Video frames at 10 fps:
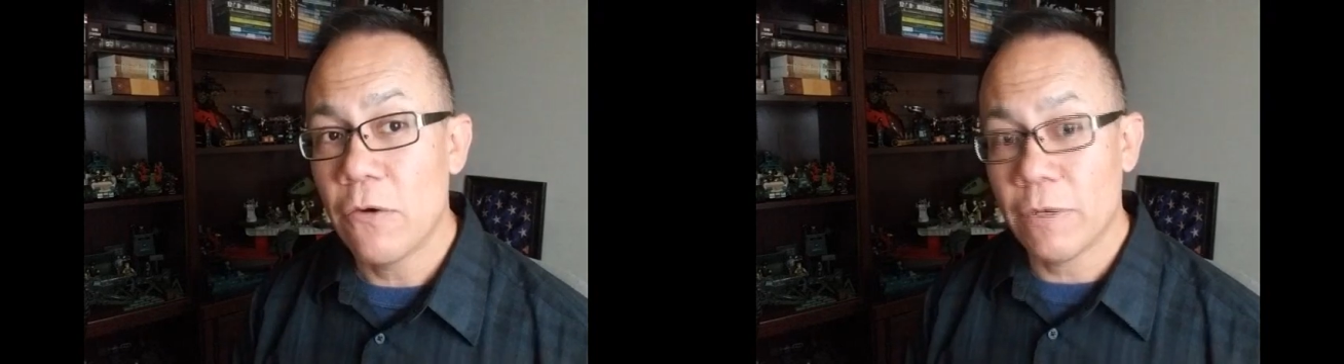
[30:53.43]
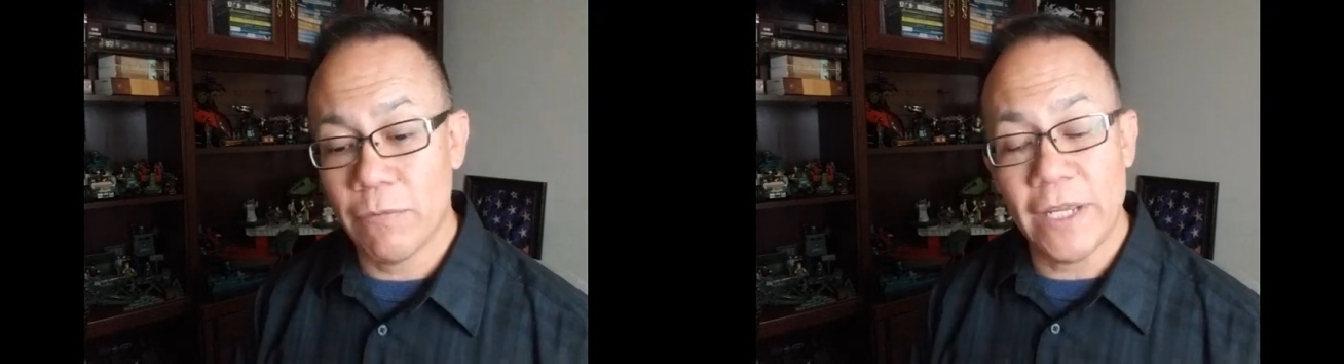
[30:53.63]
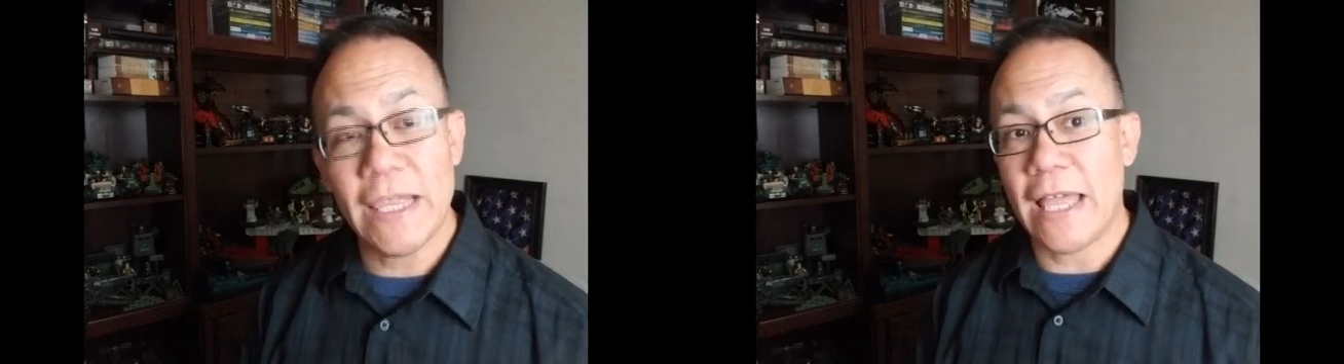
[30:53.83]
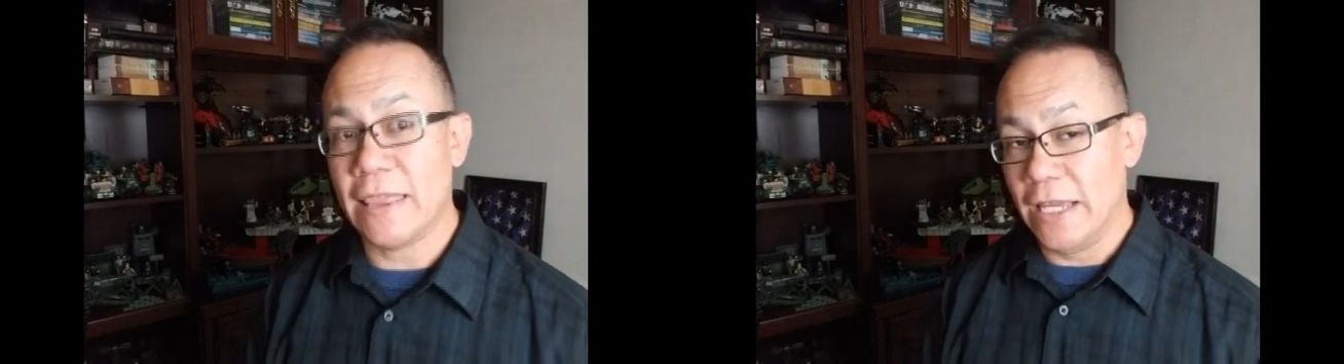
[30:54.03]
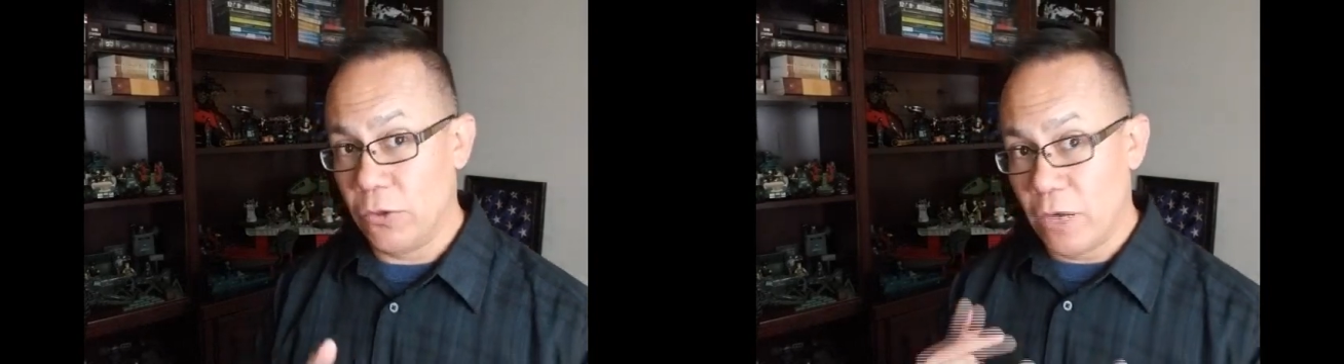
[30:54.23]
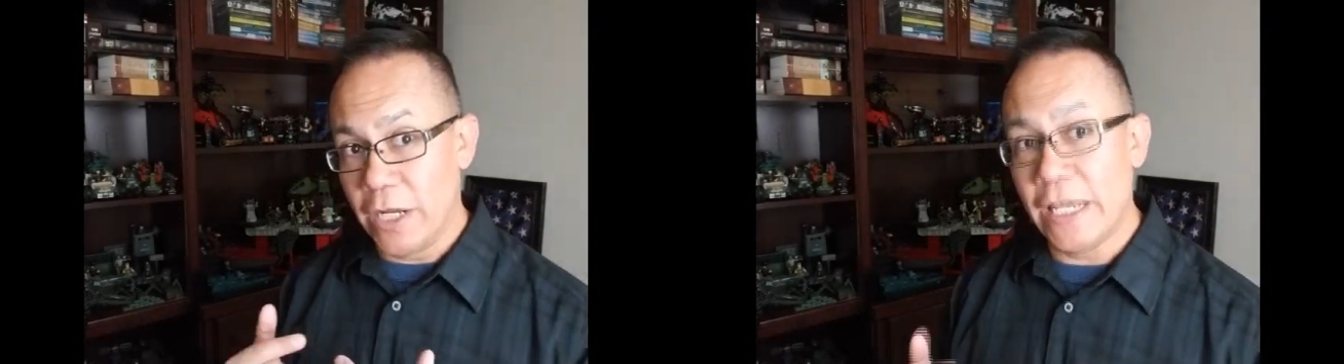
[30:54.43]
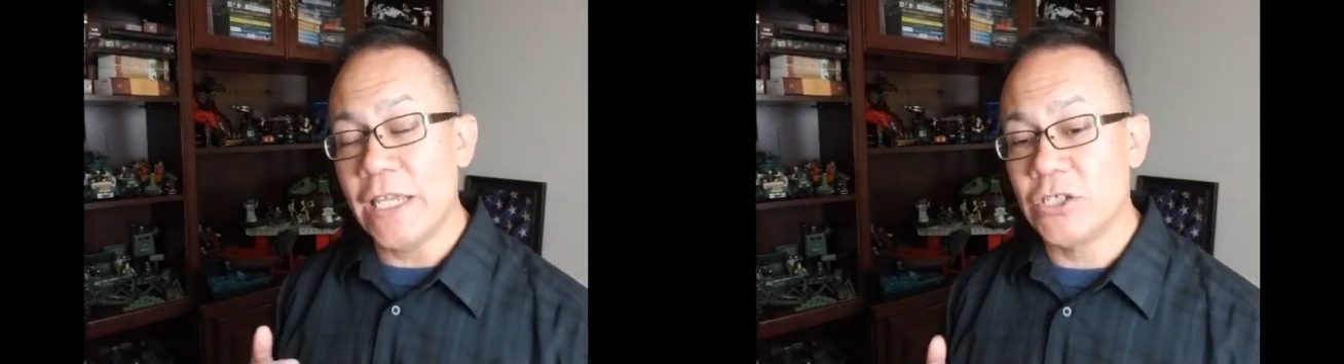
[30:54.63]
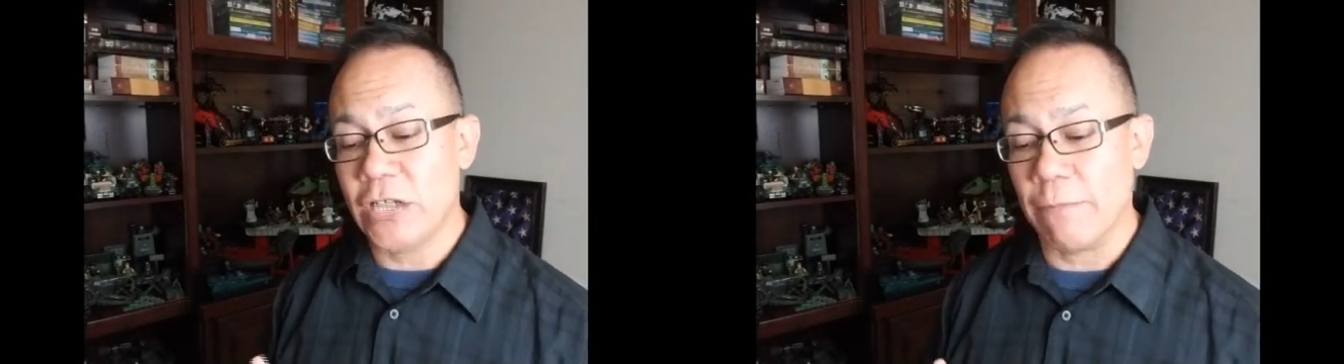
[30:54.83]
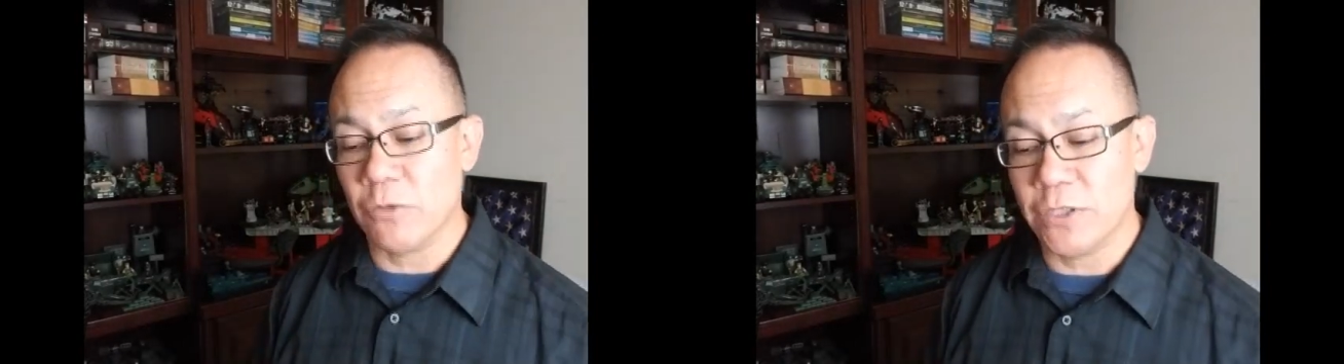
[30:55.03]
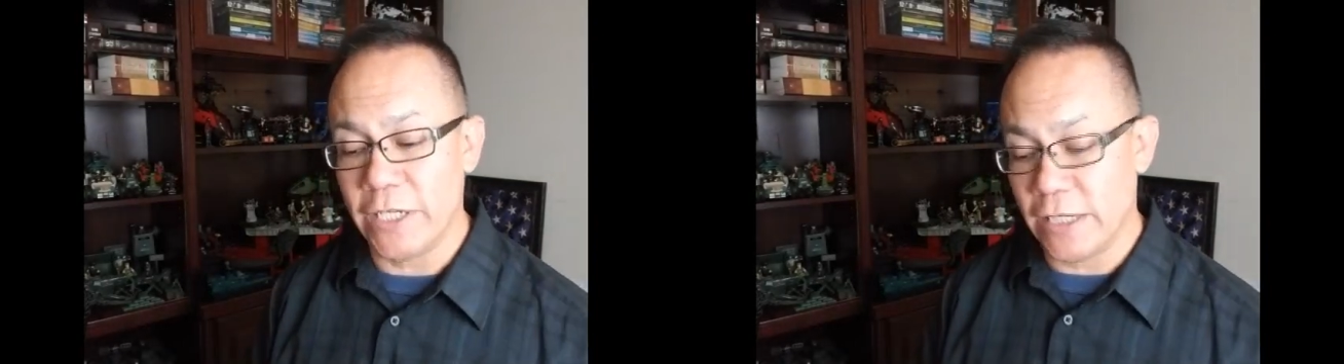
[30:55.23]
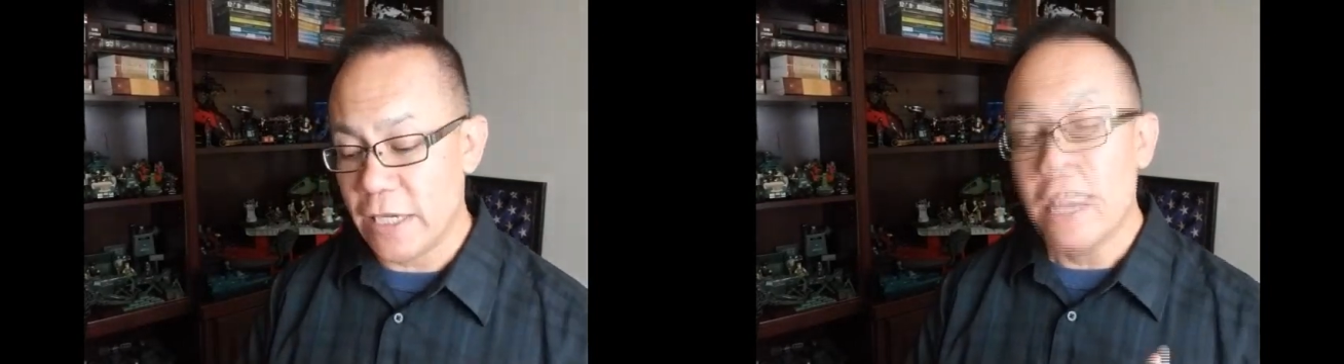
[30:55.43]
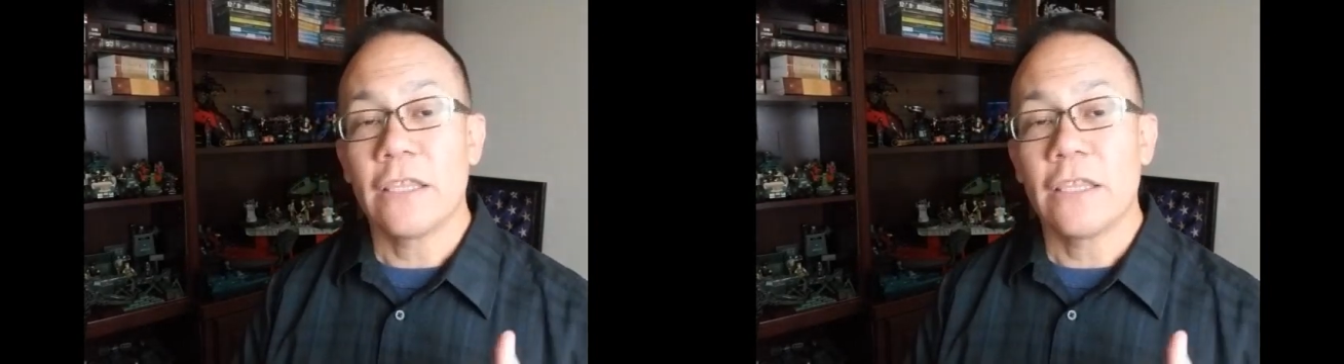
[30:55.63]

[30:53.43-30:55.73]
We read that later on in chapter 6,